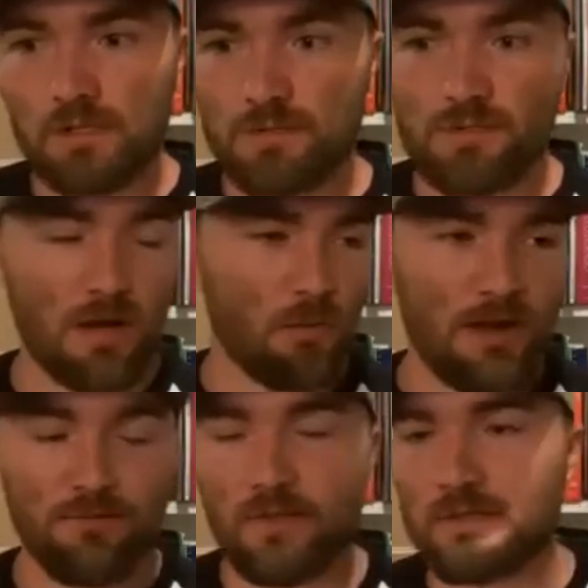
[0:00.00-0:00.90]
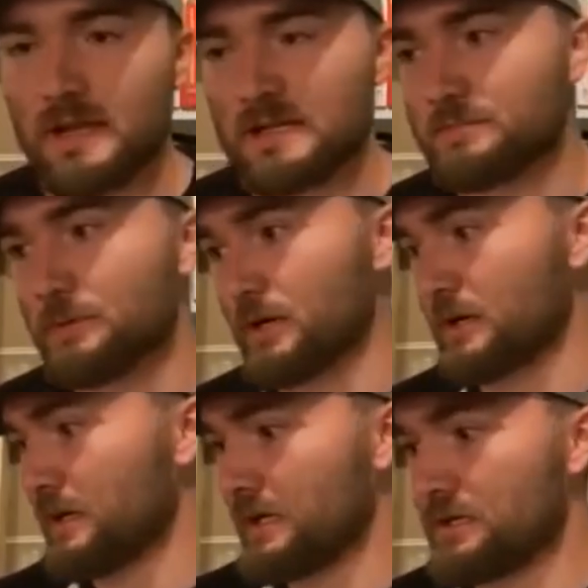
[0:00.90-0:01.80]
do i wait for the textbook
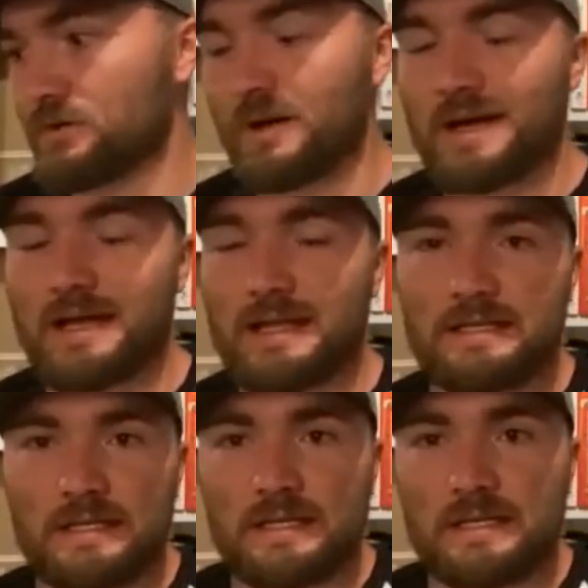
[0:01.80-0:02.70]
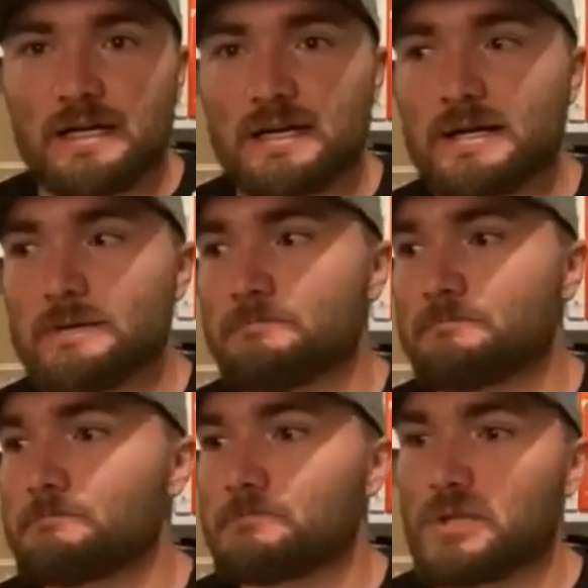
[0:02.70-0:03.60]
do i um,
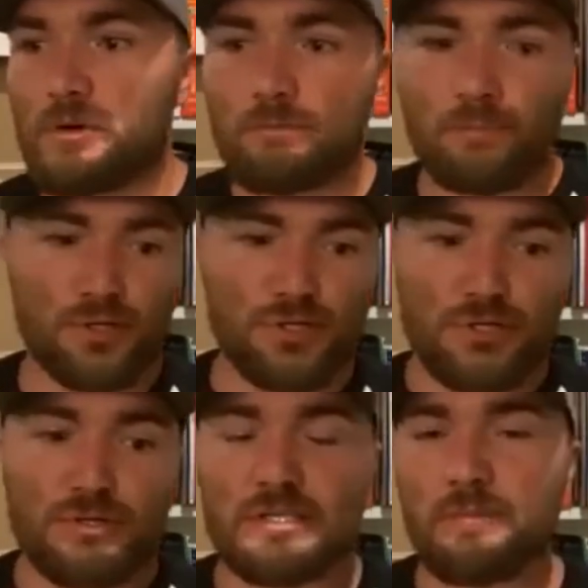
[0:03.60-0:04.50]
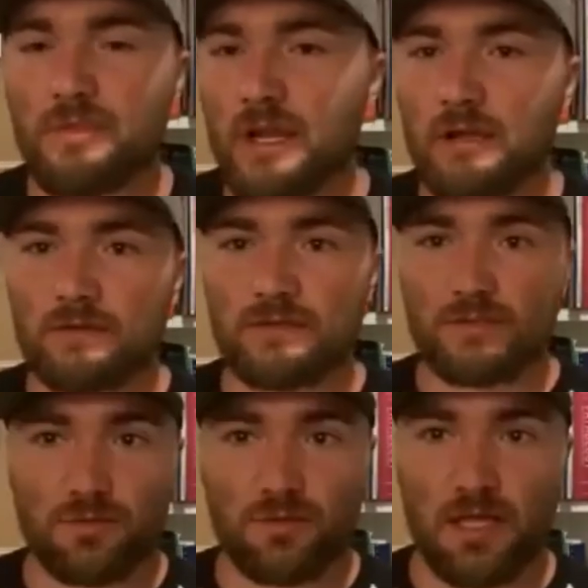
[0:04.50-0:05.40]
you know pursue something else
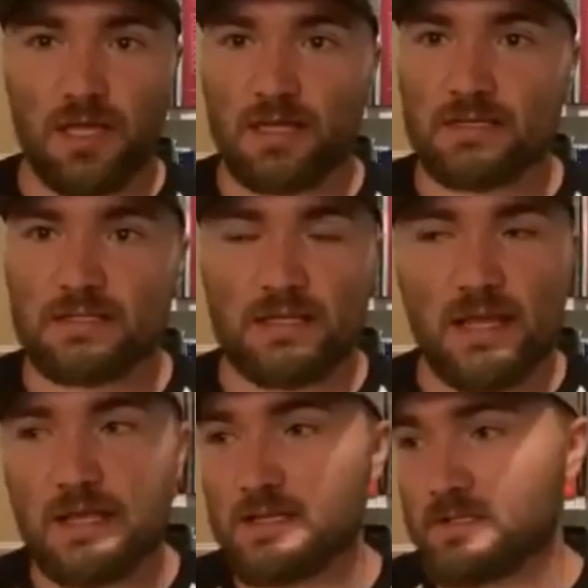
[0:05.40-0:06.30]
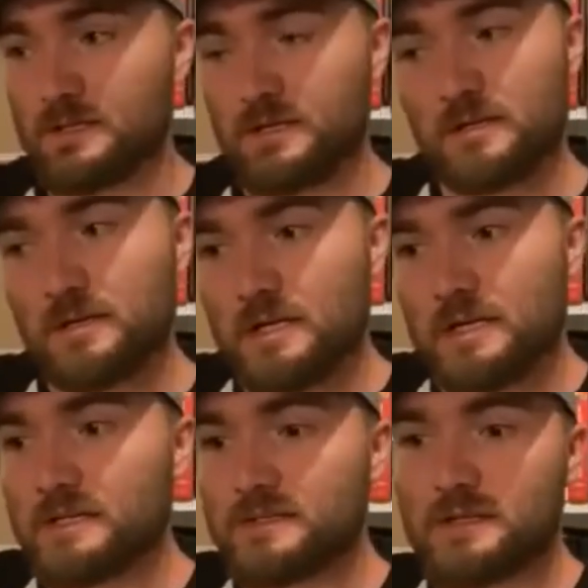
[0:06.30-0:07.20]
through the nsca is there
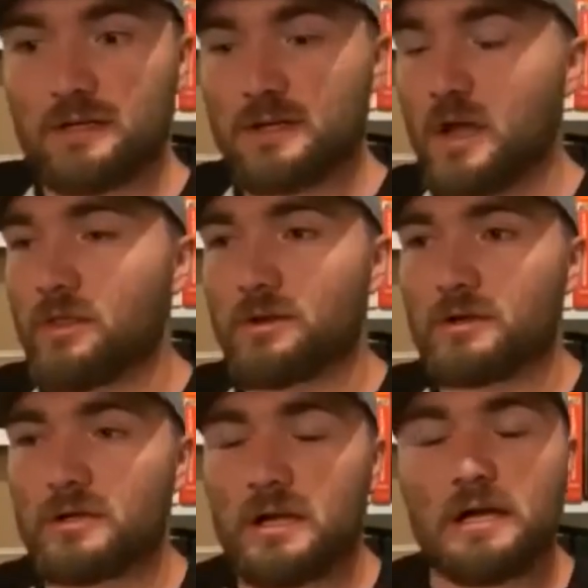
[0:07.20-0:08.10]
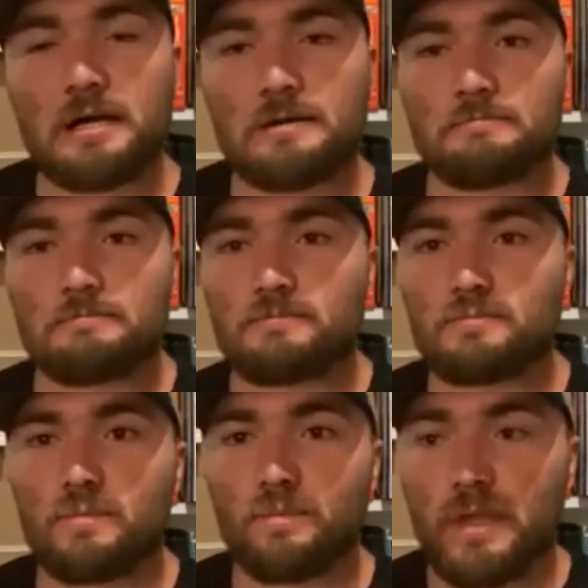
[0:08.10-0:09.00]
is there another um,
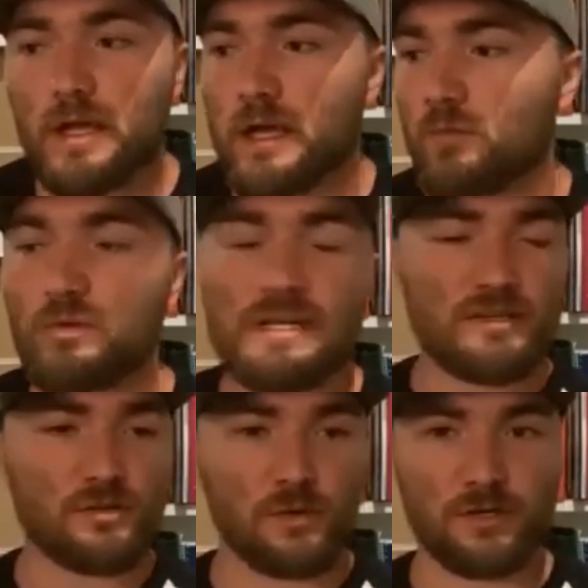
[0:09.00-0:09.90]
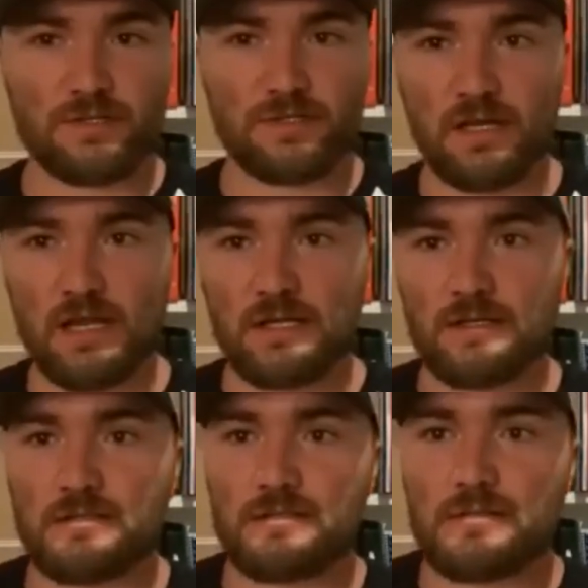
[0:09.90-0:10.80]
uh, resource that i
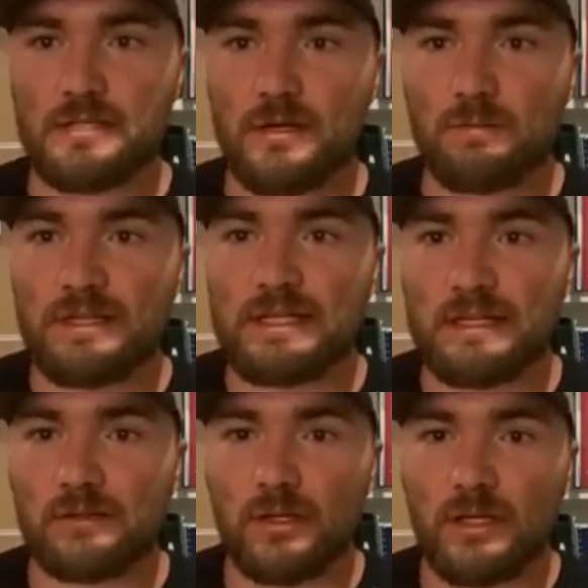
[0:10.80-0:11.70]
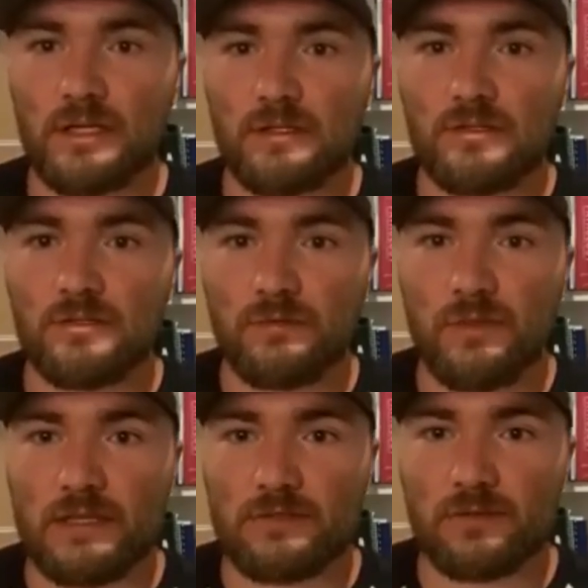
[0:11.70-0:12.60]
could you know begin looking into
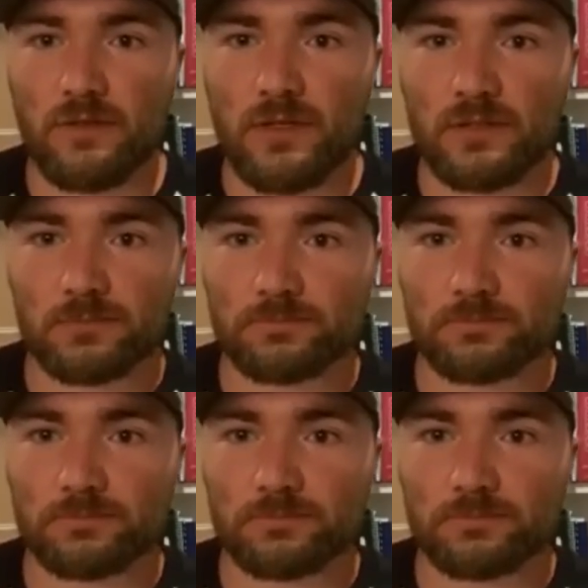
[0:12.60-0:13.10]
that sort of thing